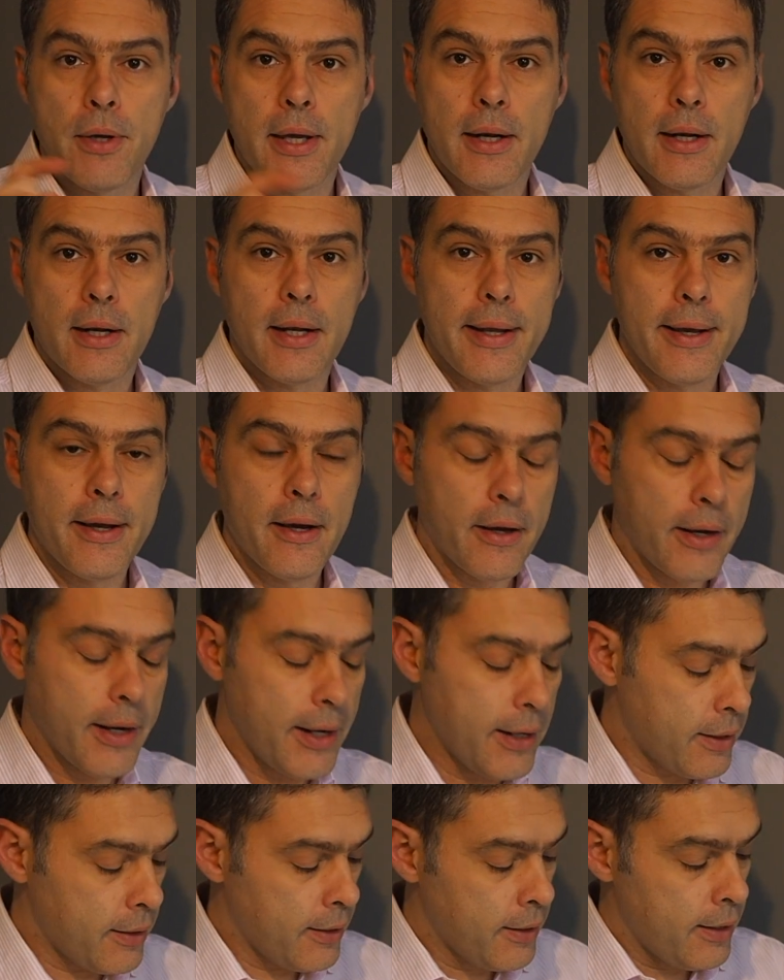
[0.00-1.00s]
You can click
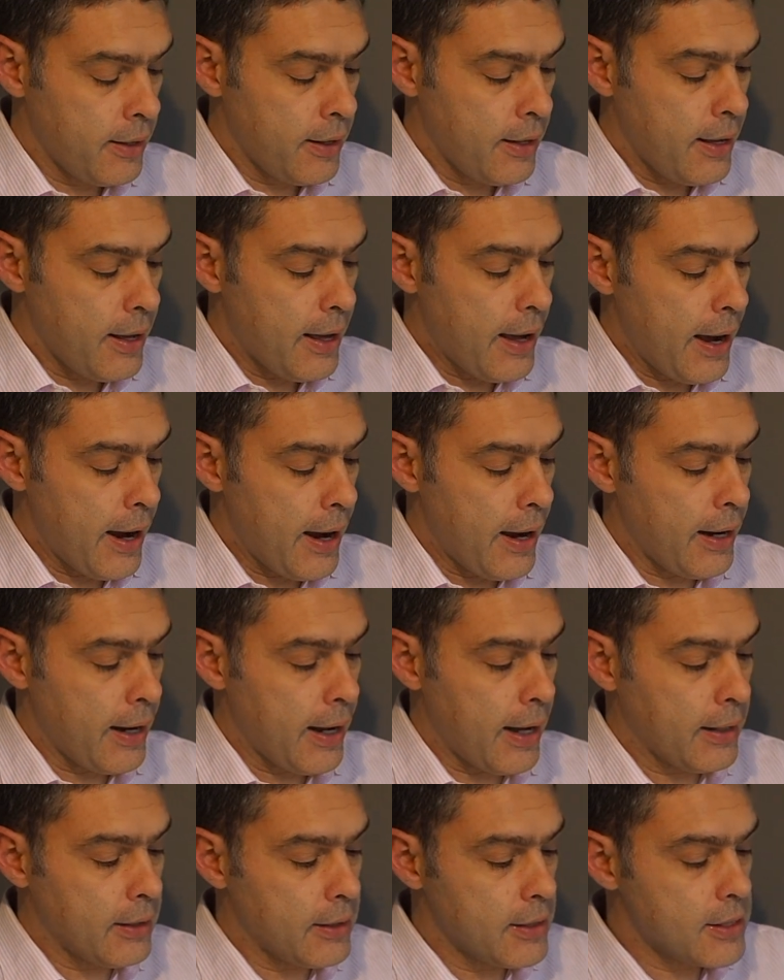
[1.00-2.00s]
on it,
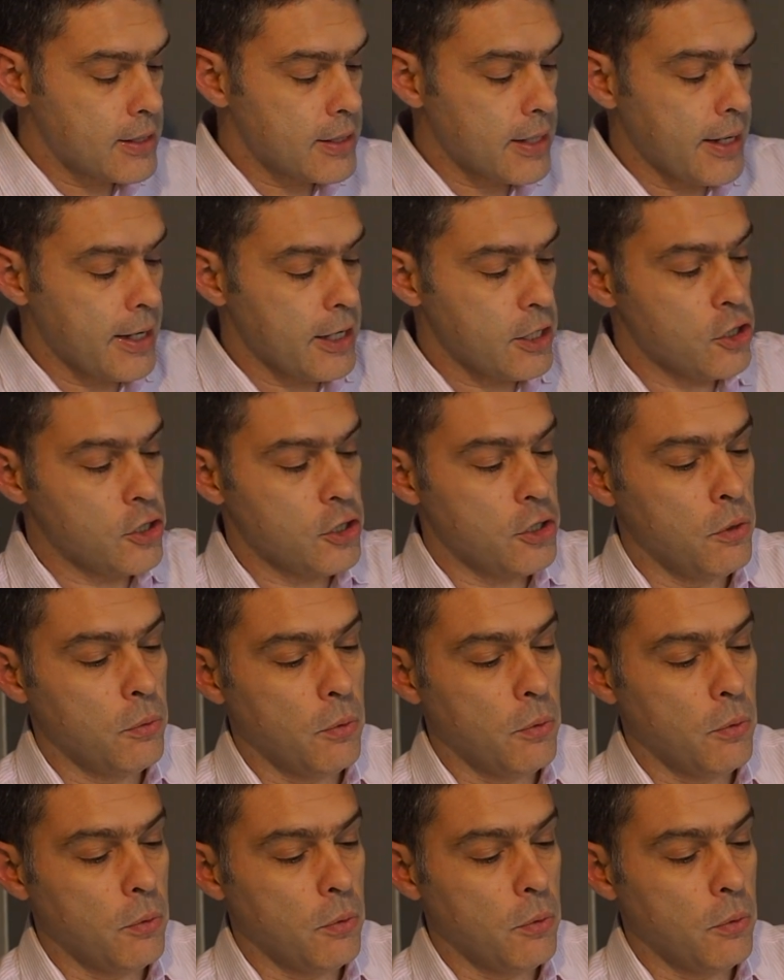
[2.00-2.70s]
and at this stage,